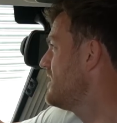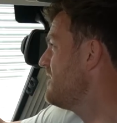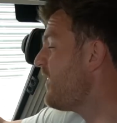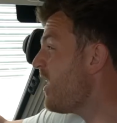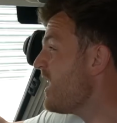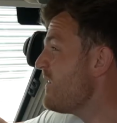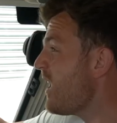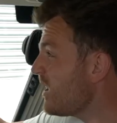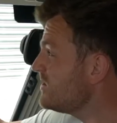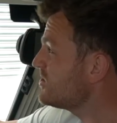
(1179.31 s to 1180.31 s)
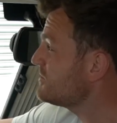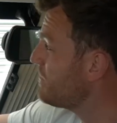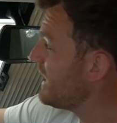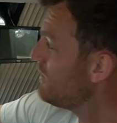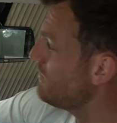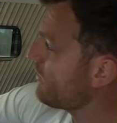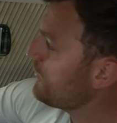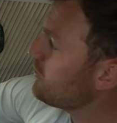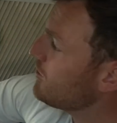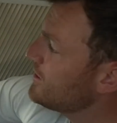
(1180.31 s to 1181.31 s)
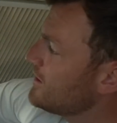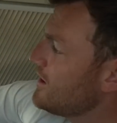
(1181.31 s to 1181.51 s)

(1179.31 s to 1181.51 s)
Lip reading: £500 for